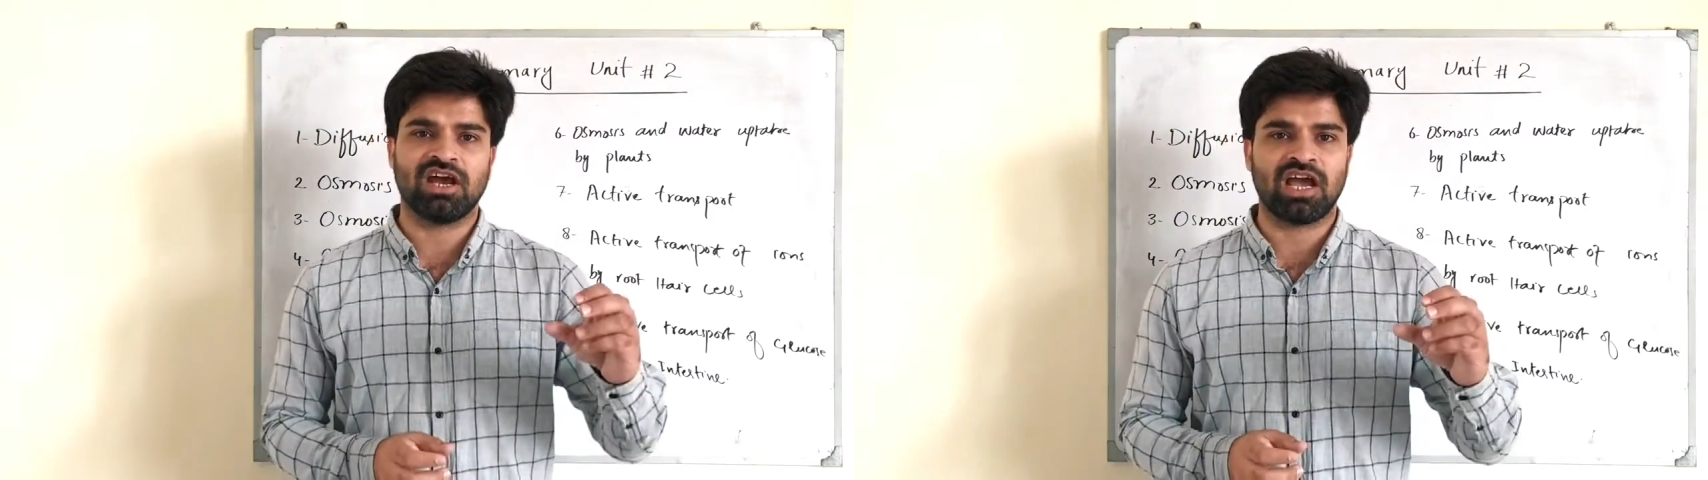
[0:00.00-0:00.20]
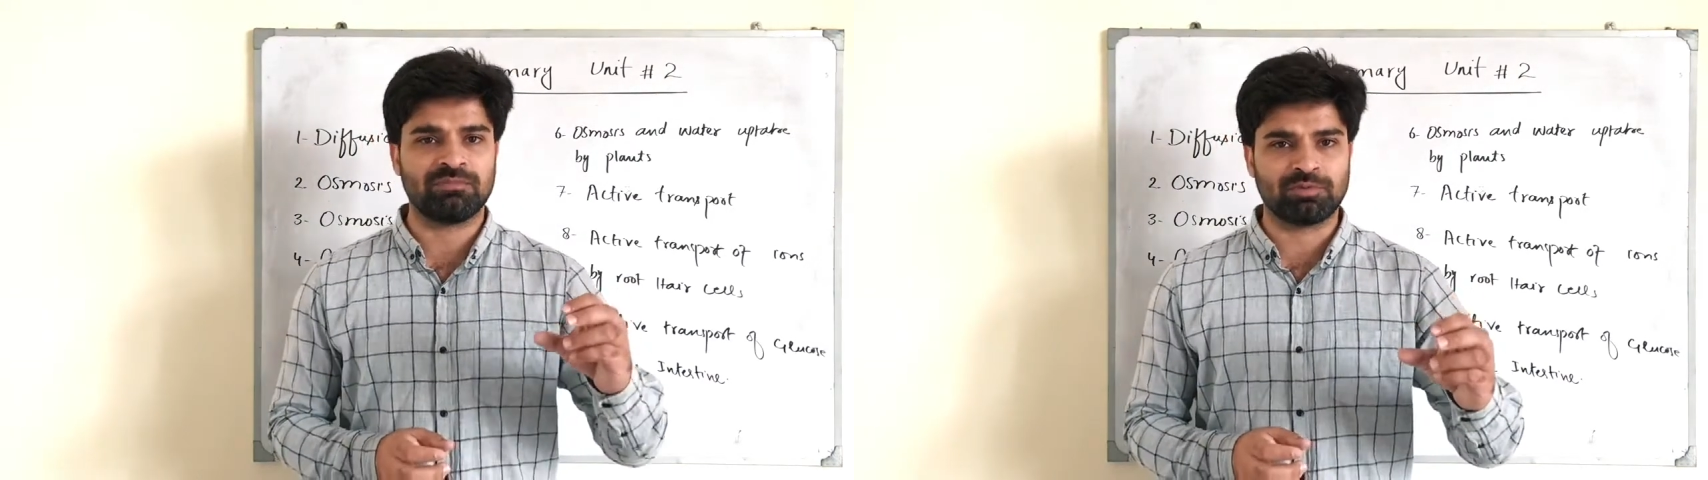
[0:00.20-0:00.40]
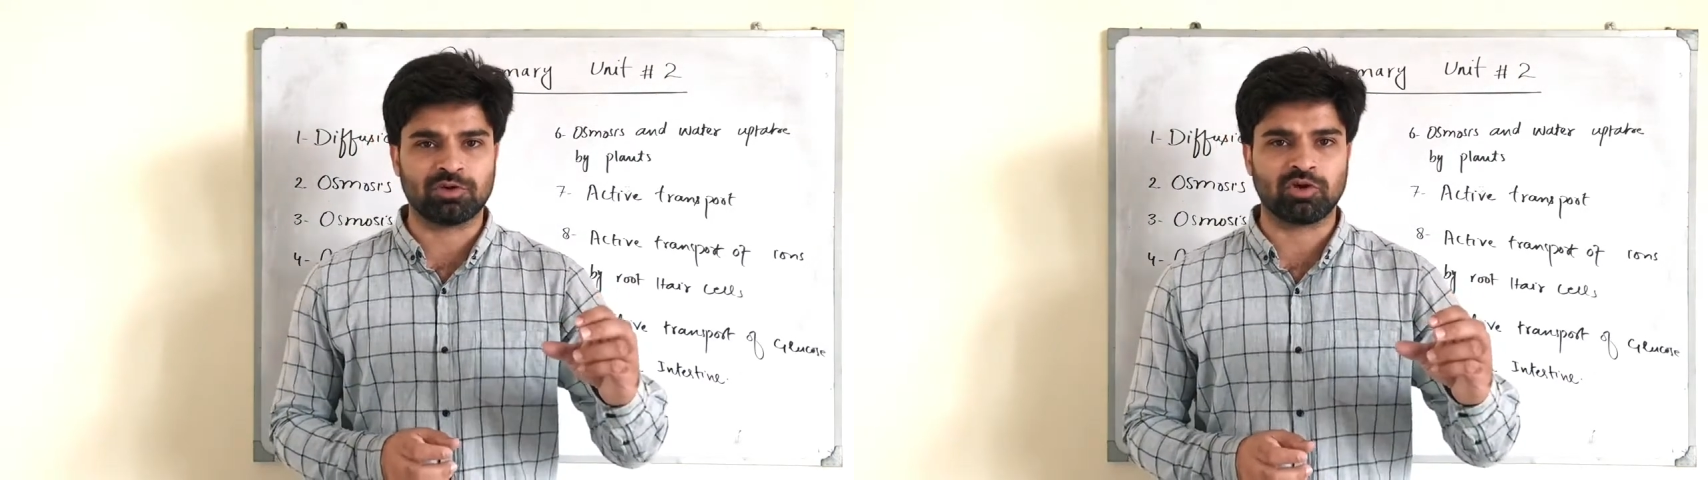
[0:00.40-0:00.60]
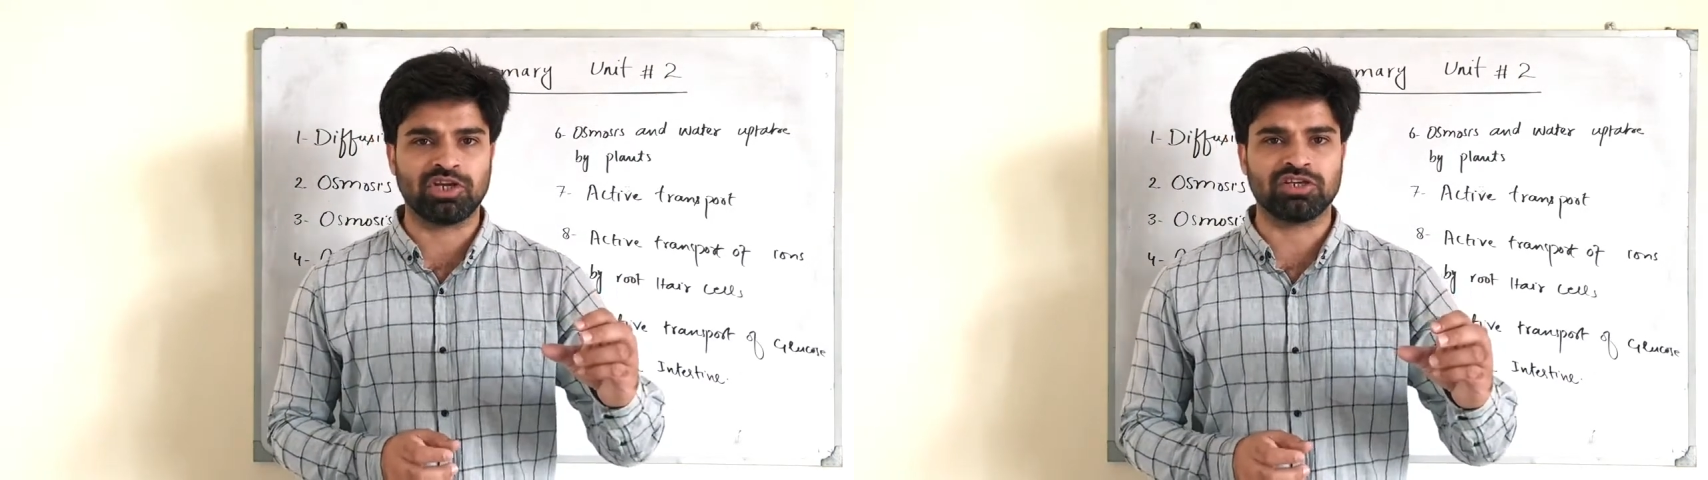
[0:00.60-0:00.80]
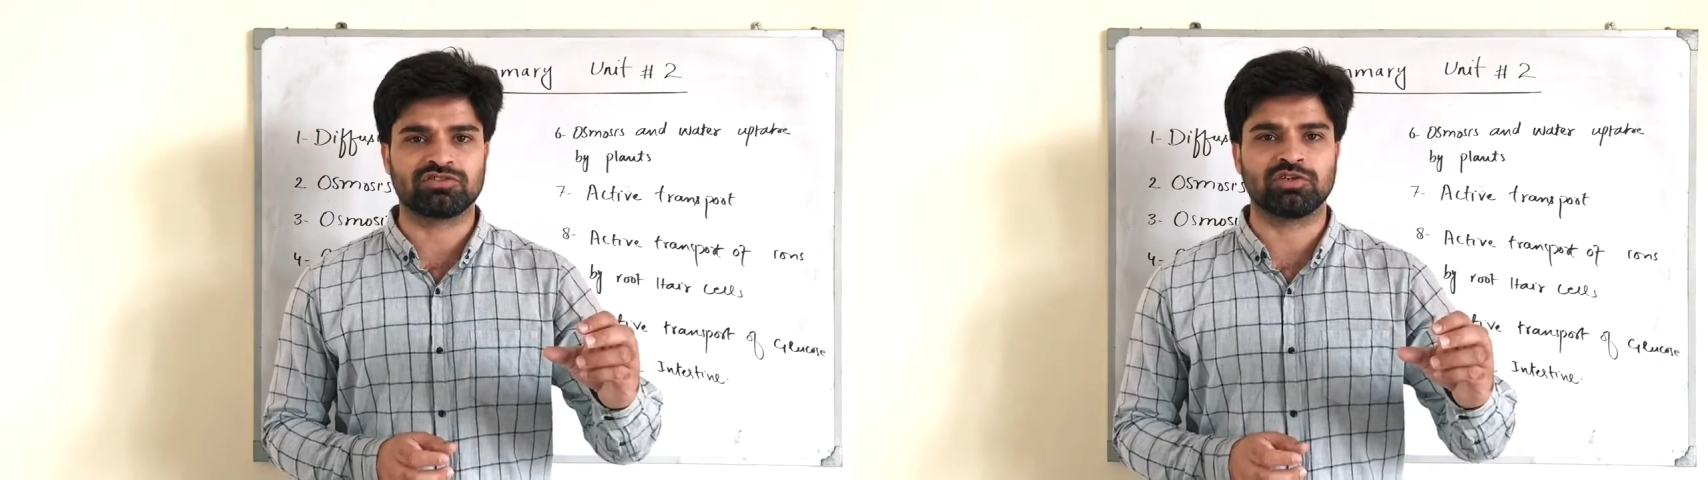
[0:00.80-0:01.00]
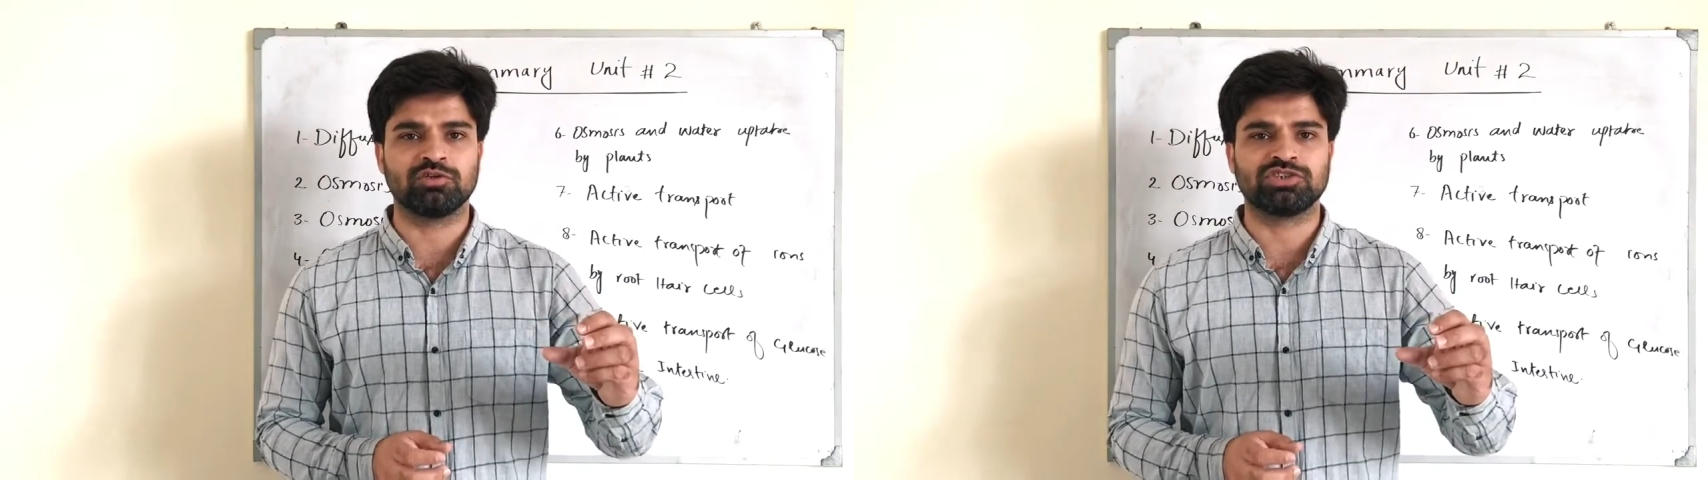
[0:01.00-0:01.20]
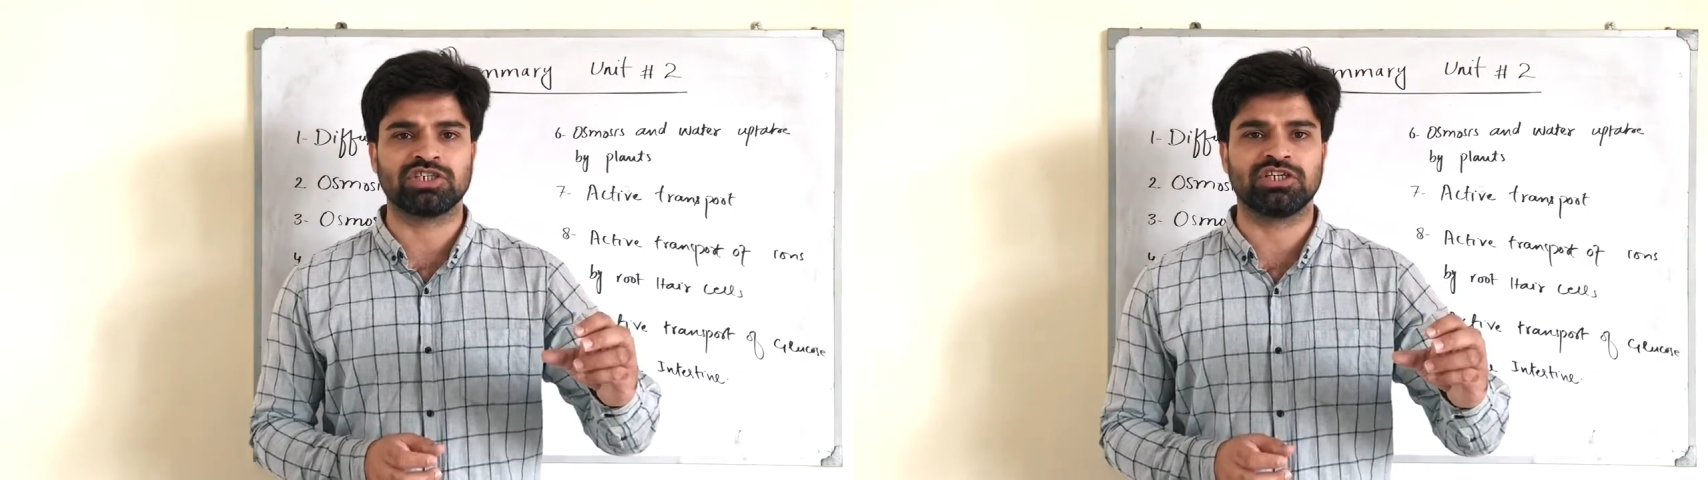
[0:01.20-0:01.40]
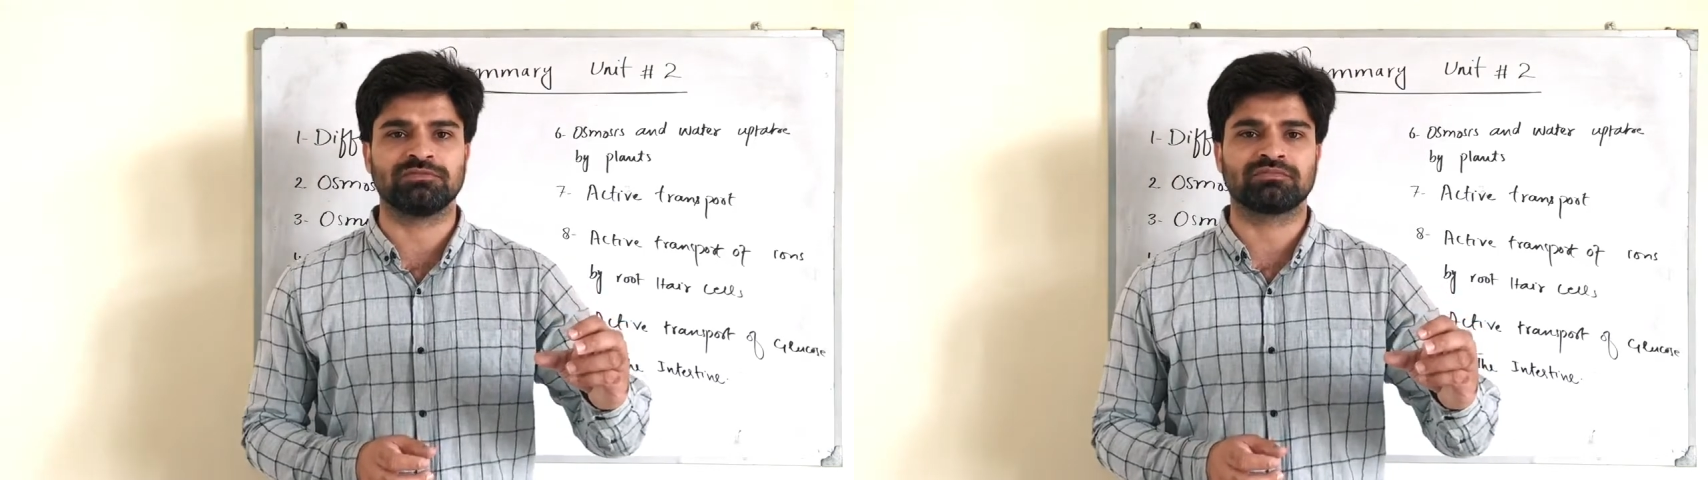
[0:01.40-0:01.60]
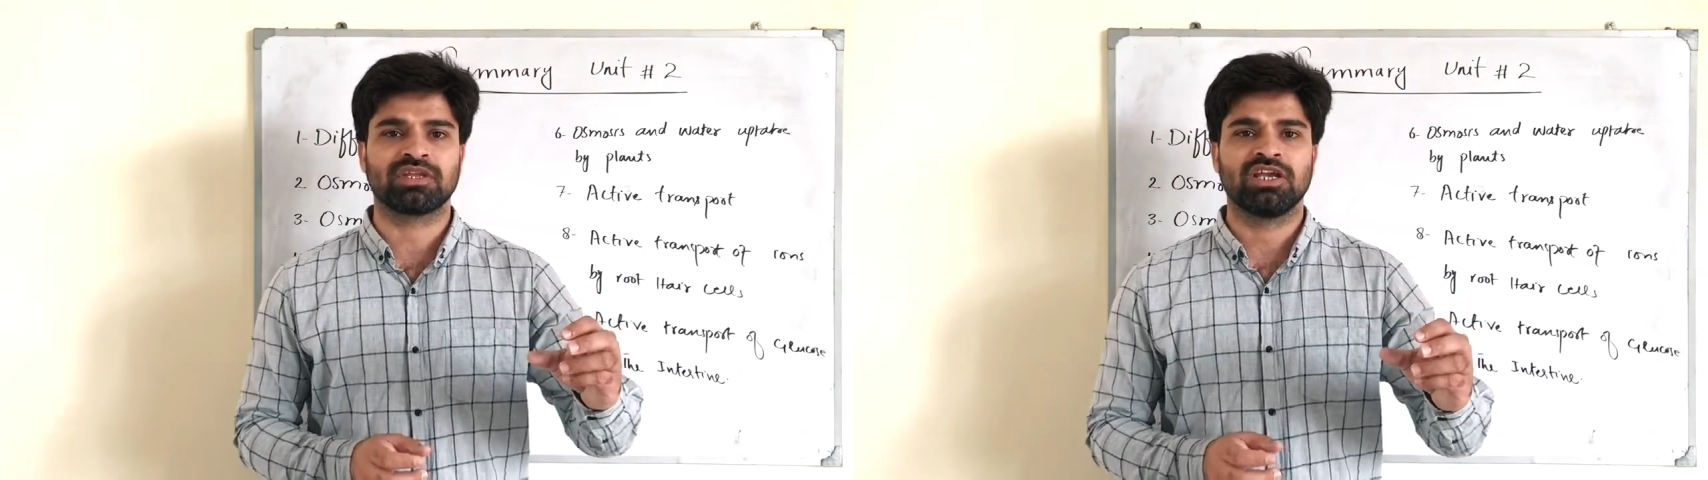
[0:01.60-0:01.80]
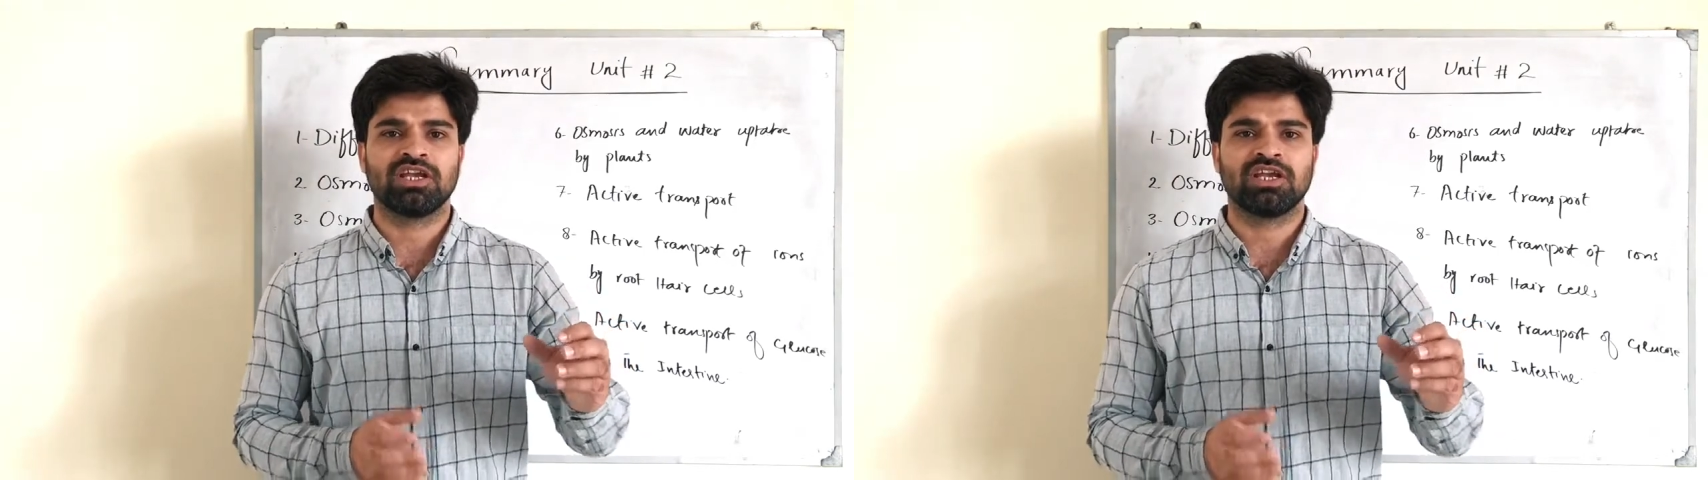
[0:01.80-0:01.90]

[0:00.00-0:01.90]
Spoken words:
hypotonic solution,